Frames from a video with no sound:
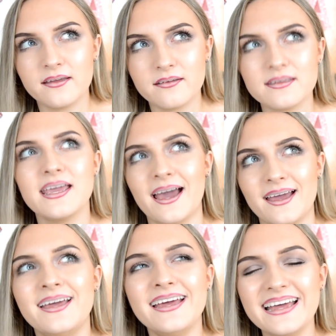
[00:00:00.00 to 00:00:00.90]
Yeah,
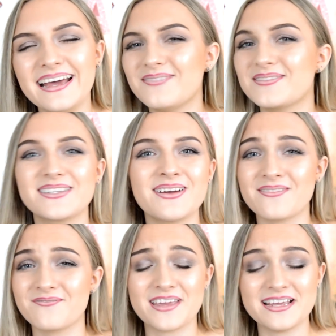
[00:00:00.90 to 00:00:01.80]
I'm so
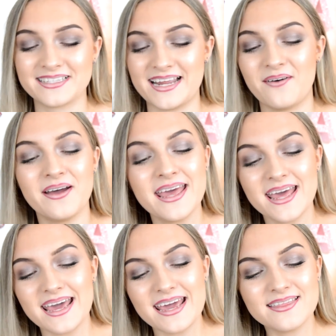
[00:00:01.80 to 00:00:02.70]
confused now.
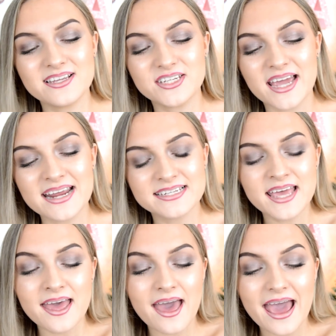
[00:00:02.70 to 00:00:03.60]
In the shade
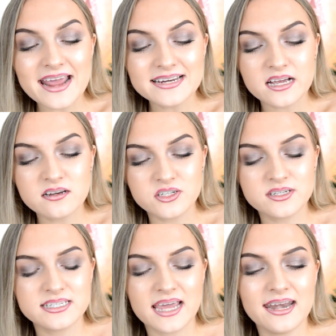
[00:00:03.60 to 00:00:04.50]

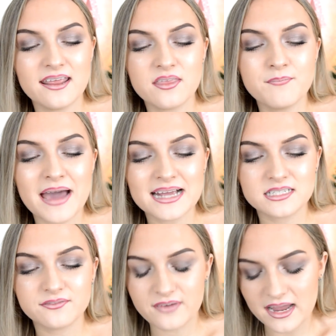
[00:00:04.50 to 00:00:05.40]
810, the matte
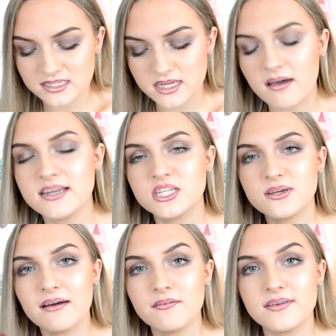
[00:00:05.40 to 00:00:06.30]
factor. I do
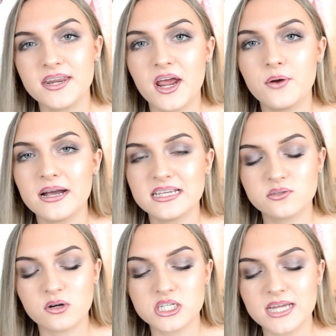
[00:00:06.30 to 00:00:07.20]
have a video where I
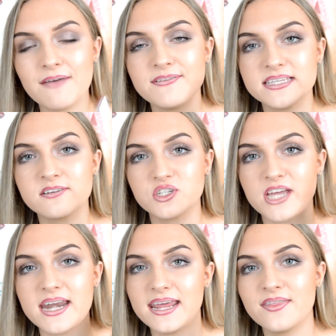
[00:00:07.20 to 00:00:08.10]
swatched every single
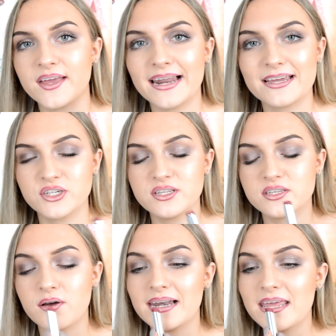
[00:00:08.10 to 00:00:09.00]
shade in the collection, so
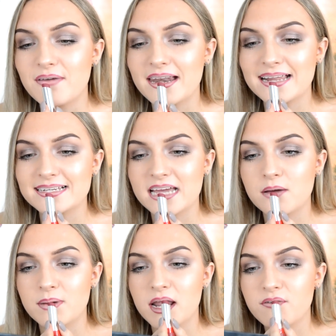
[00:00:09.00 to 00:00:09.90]
I'll leave it linked down
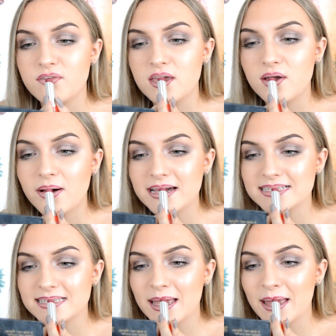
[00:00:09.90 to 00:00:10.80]
below for you guys.